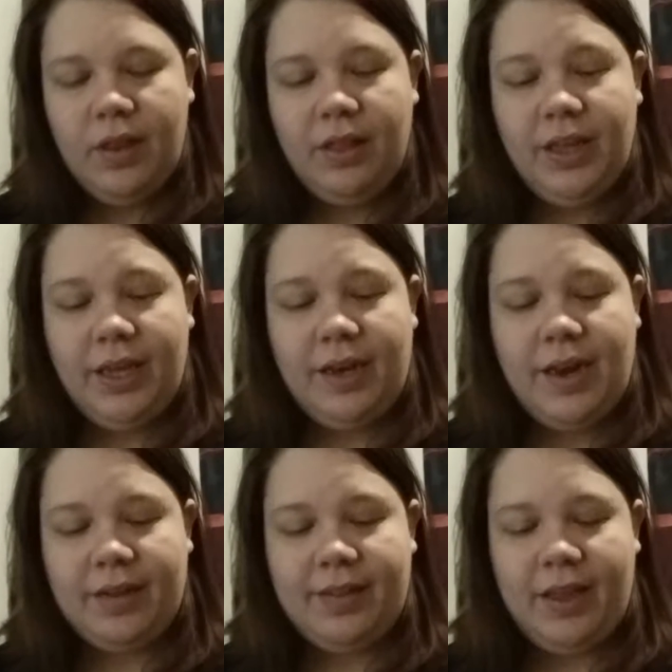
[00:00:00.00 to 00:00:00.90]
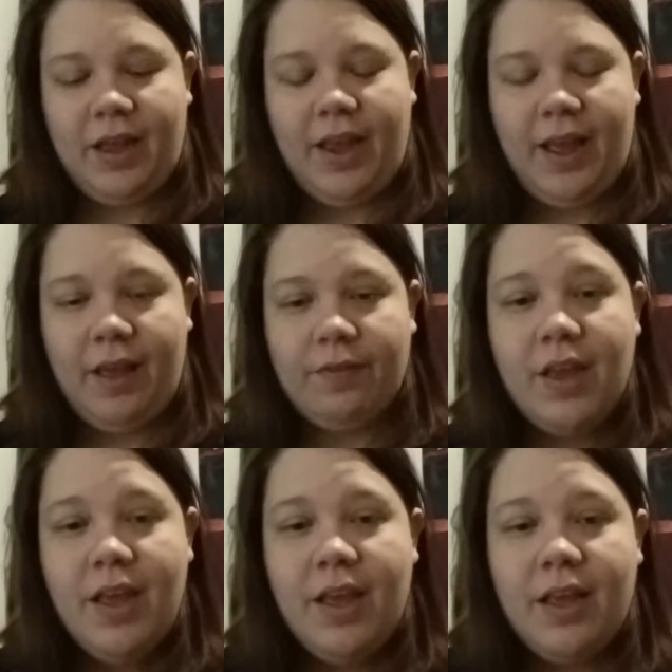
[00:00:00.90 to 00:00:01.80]
The next thing I have
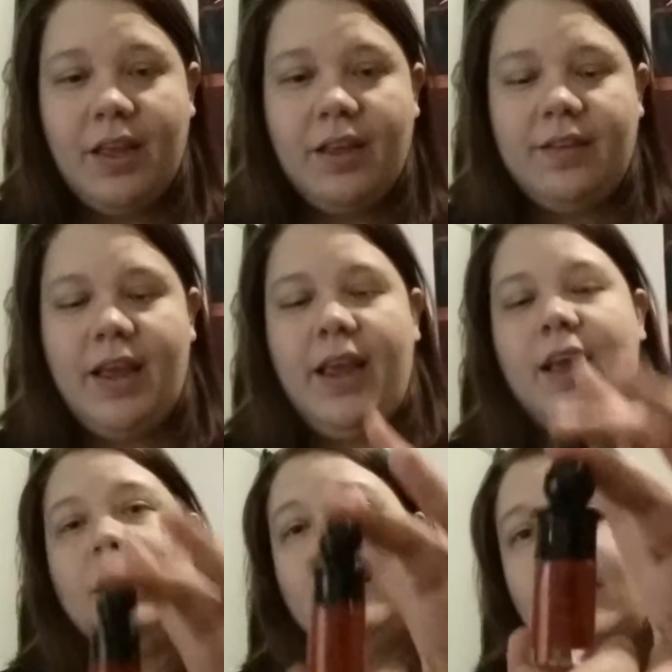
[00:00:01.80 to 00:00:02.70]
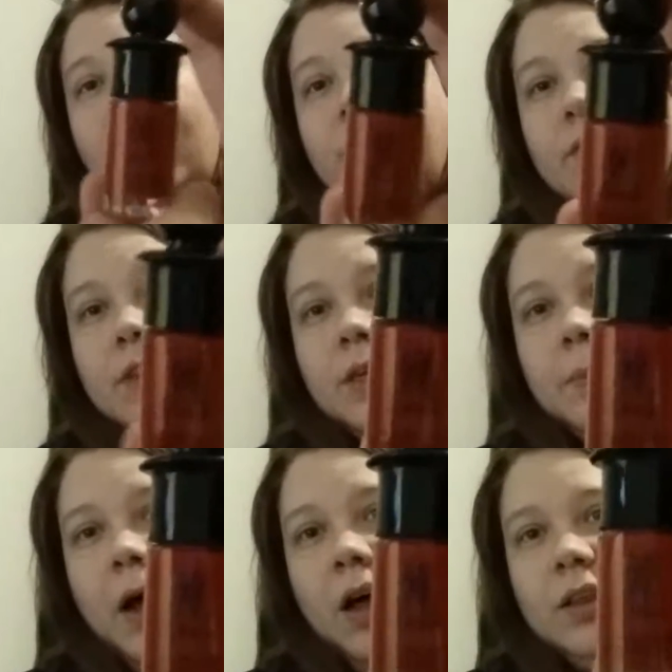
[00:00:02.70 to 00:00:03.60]
is a lovely
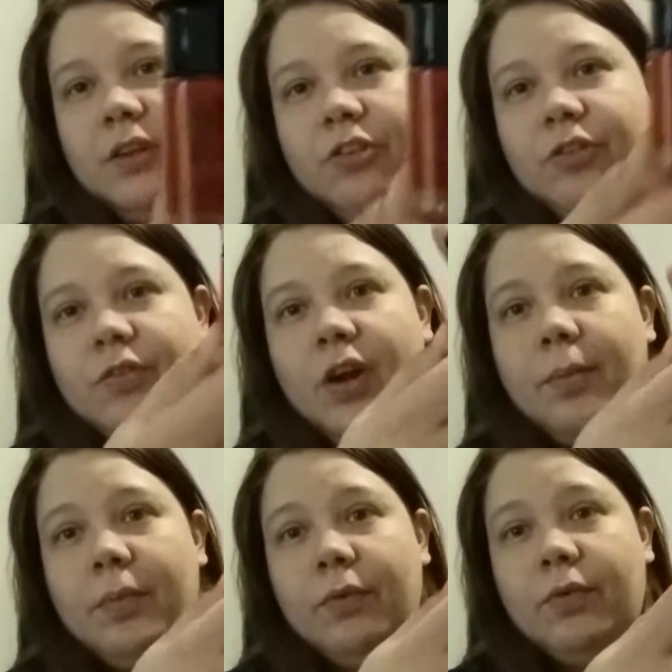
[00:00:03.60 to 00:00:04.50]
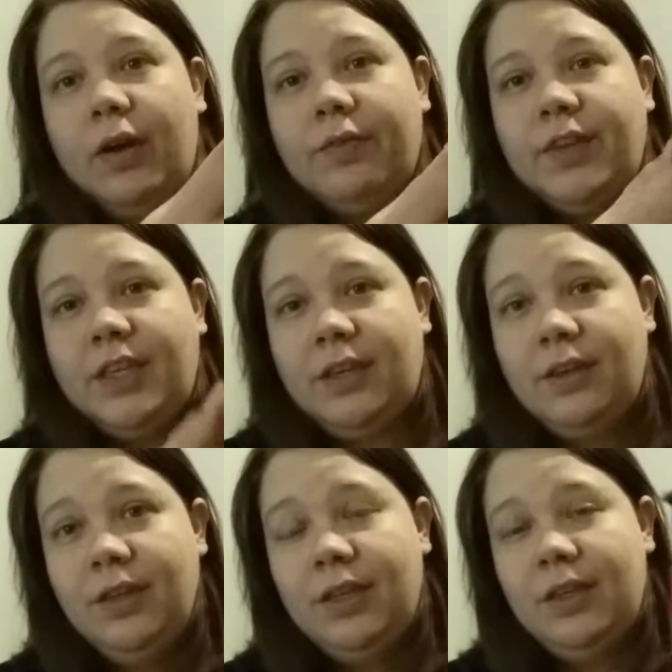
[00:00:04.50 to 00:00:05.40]
polish from
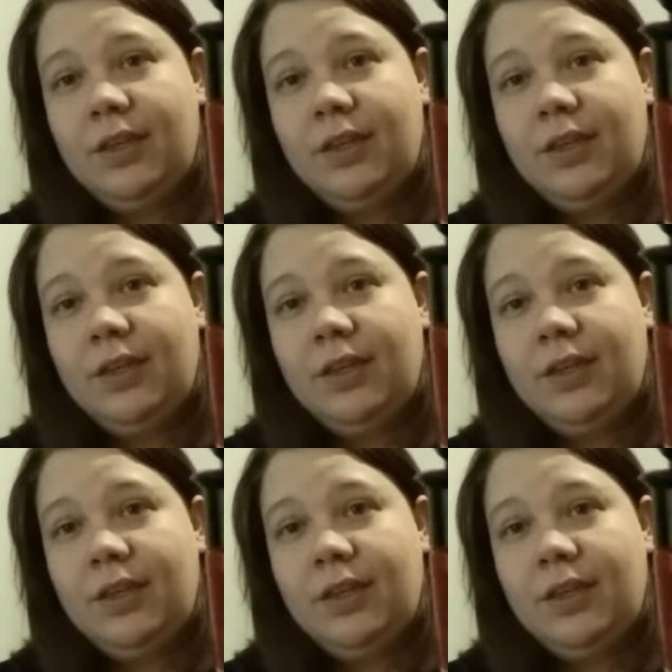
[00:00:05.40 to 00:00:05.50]
Ruffian.